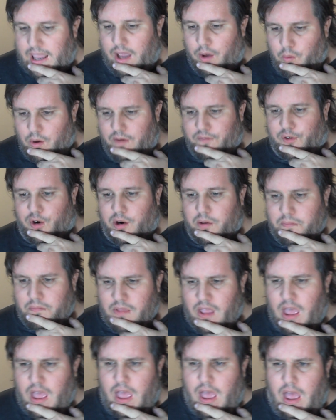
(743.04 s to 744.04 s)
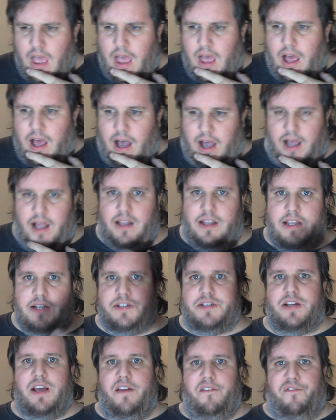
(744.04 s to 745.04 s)
However,
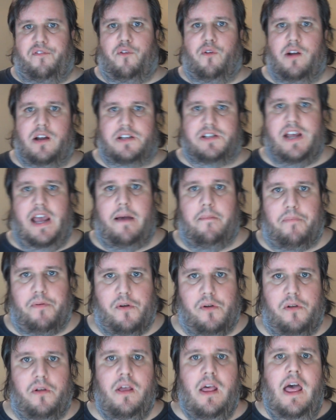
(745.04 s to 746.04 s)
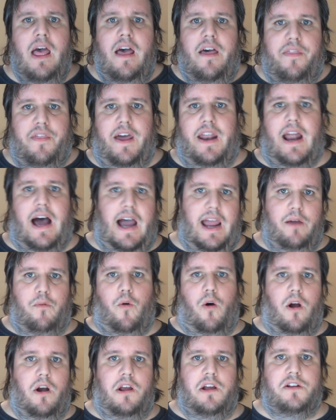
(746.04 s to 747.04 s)
let's say, for example, that I
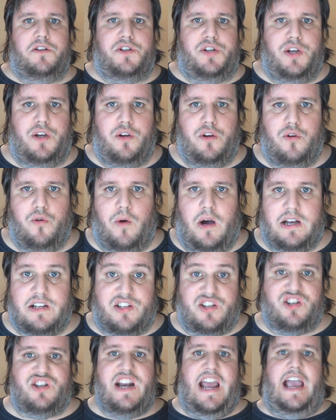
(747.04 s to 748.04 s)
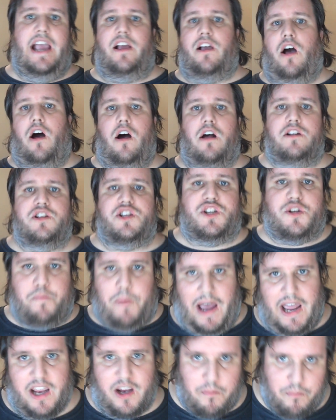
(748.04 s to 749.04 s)
wanted to snack on
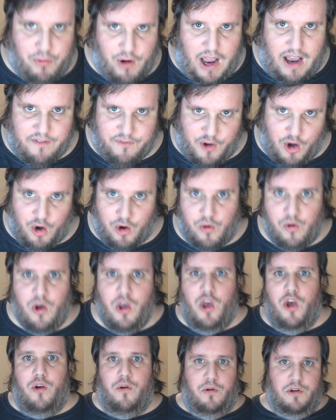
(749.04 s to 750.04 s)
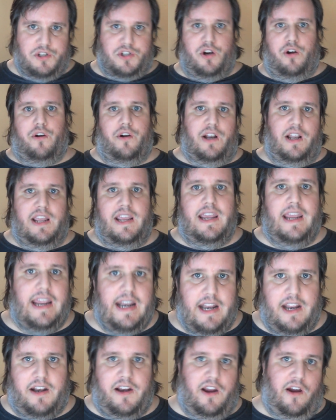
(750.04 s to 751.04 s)
Spike Bravo, who is currently
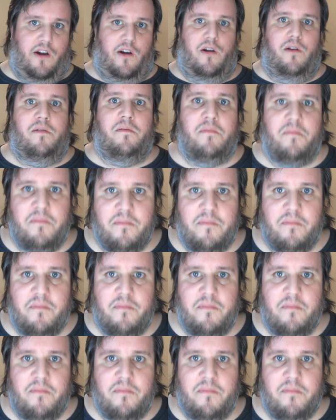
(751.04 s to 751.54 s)
eating here.